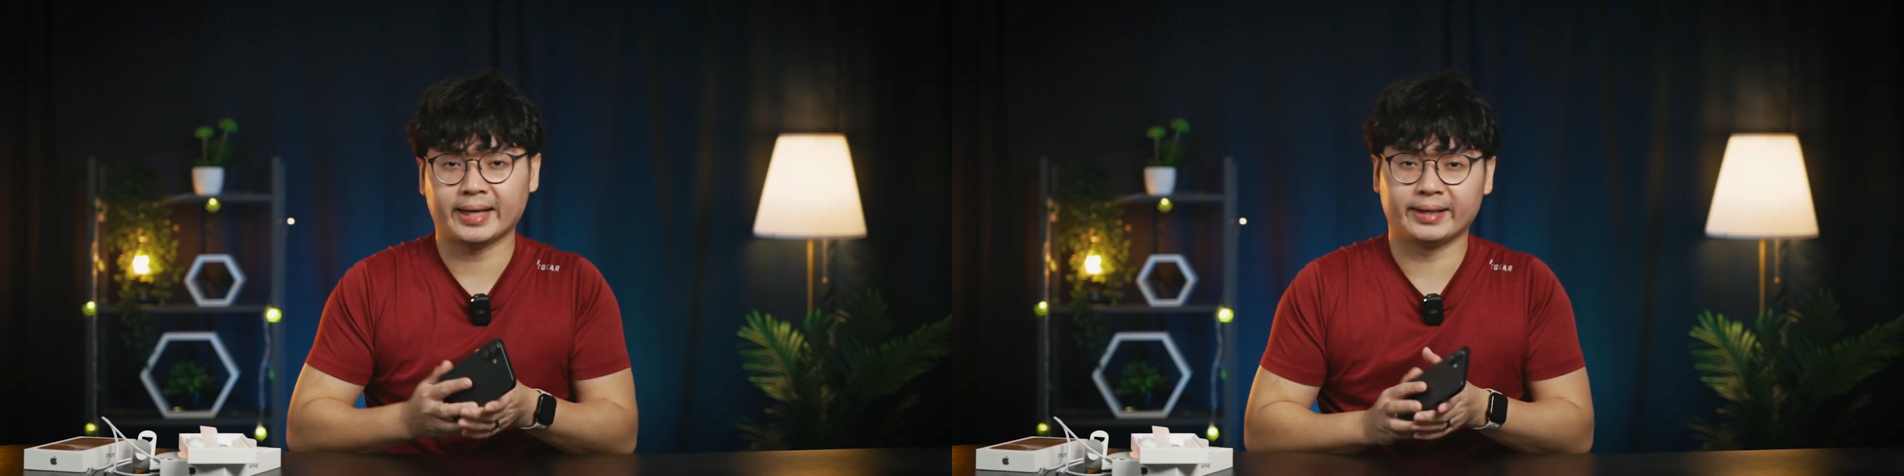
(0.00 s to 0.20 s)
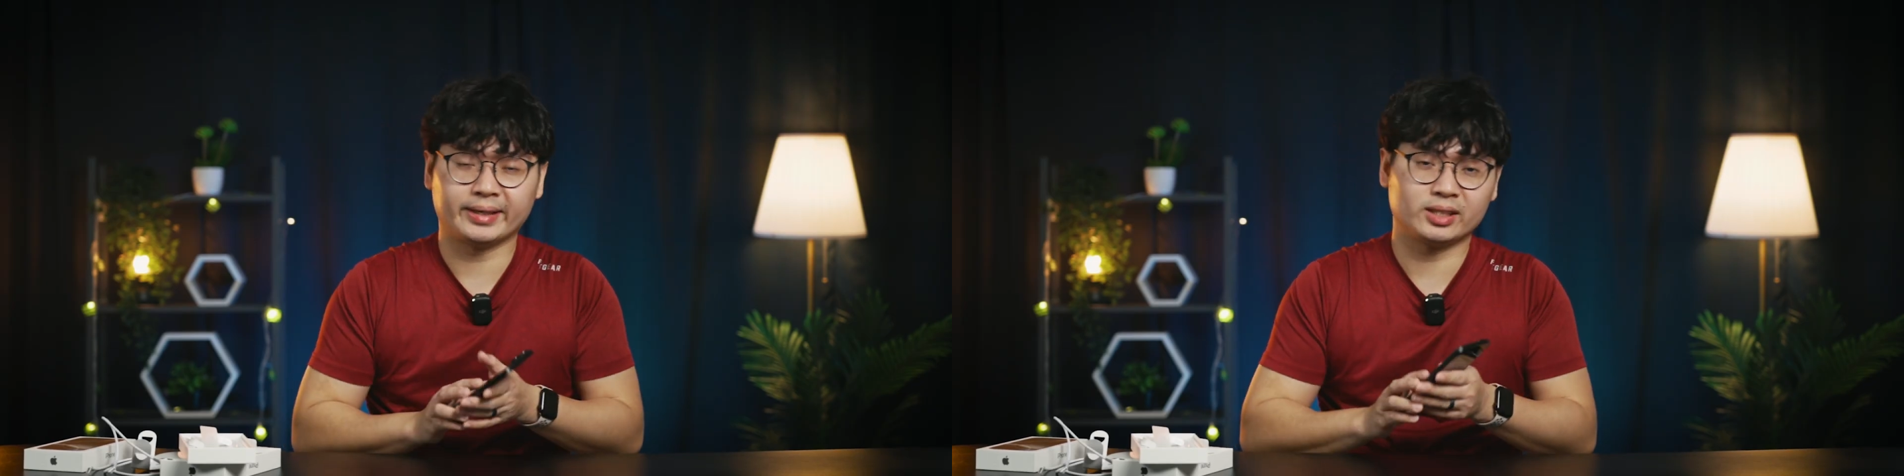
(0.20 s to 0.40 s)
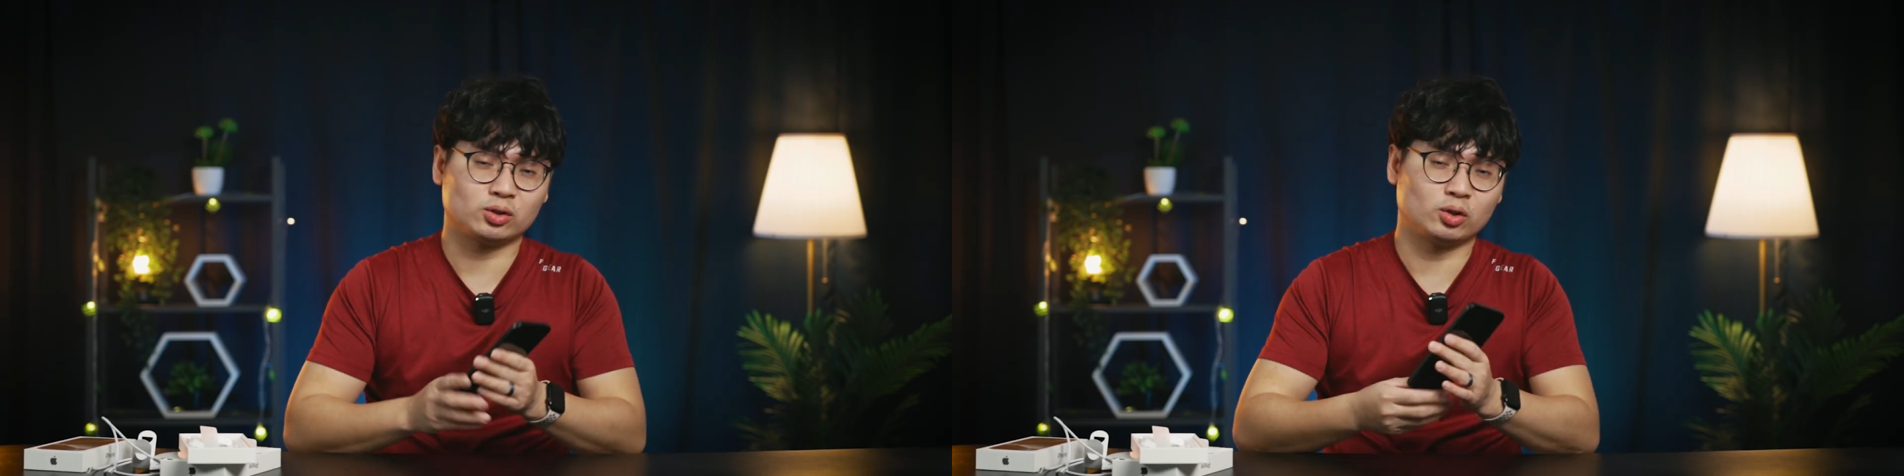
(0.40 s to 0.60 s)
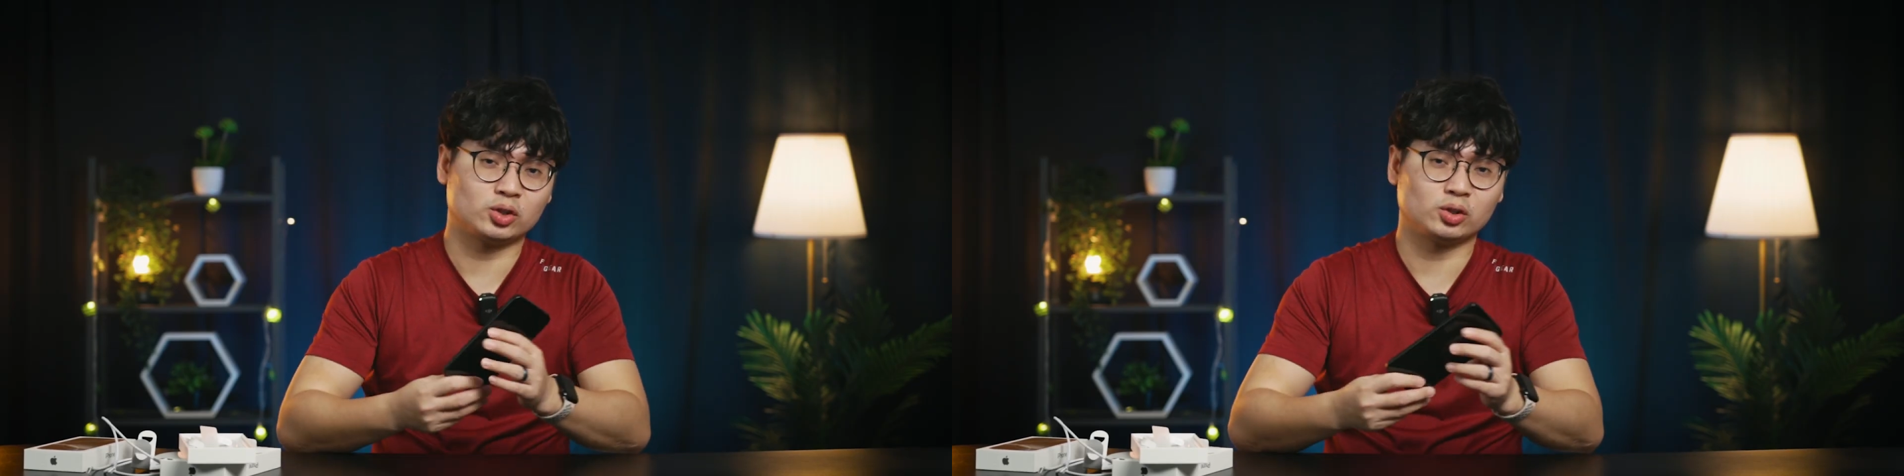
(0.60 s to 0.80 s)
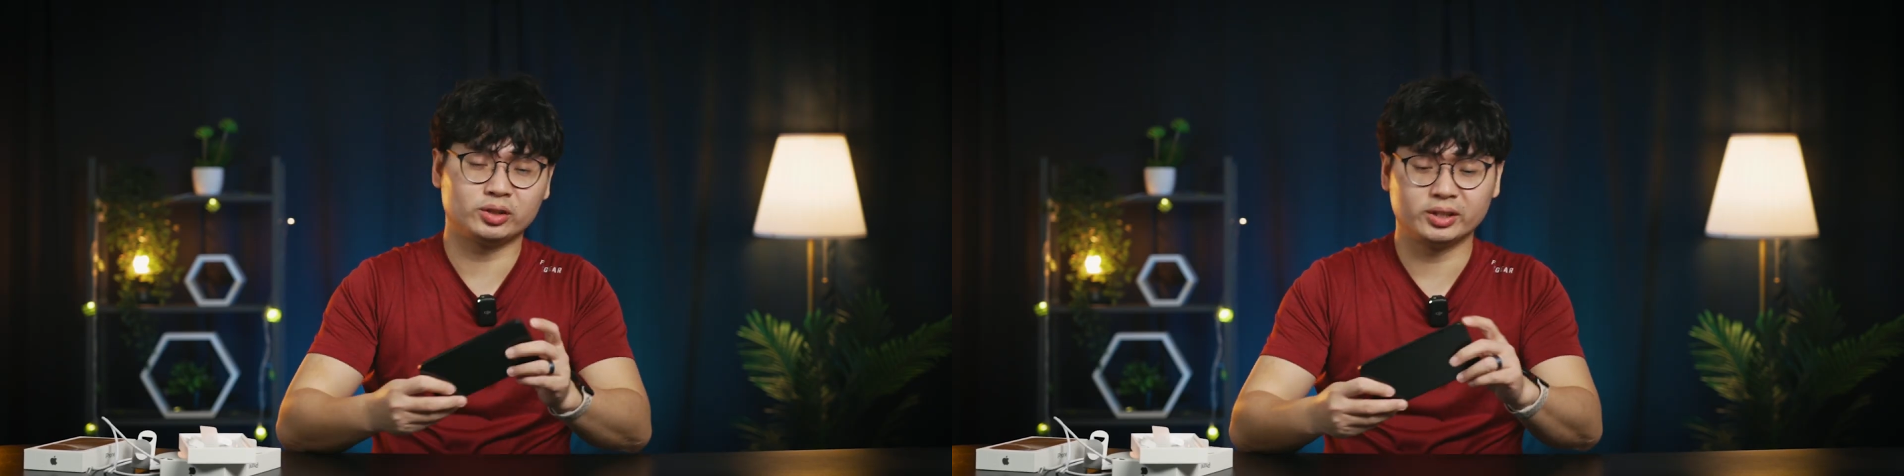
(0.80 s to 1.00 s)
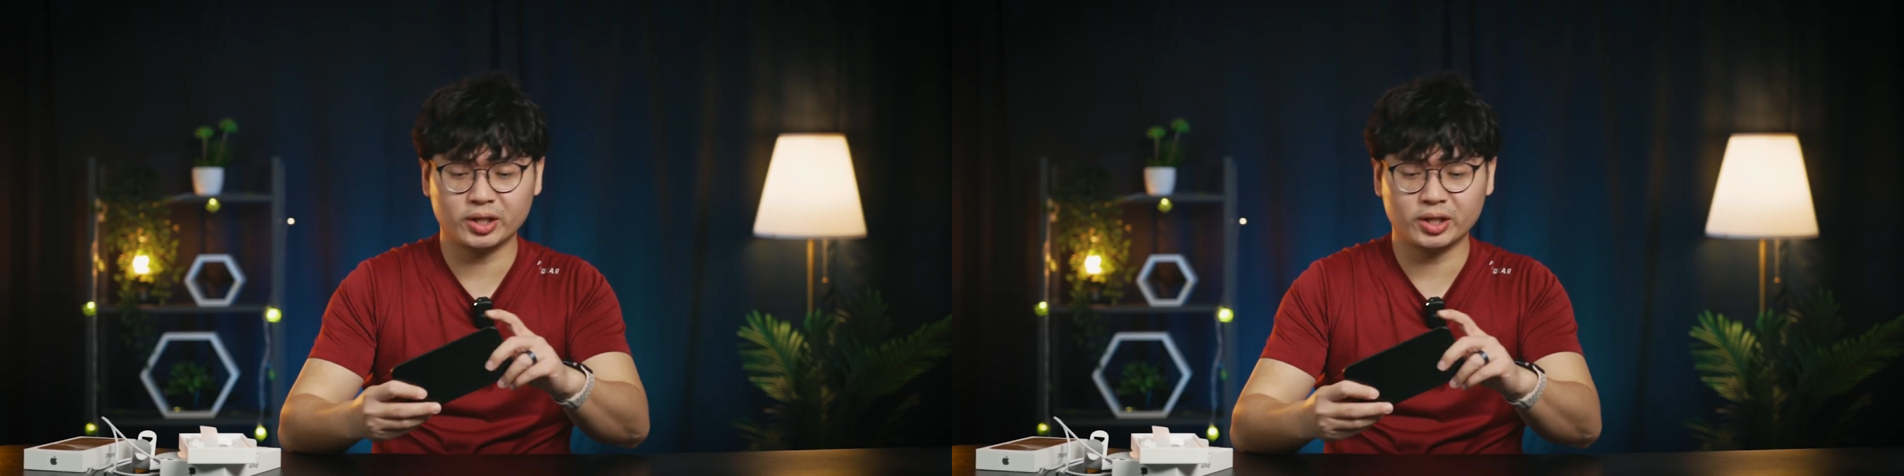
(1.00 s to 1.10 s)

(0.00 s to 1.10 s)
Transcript: that, there's also the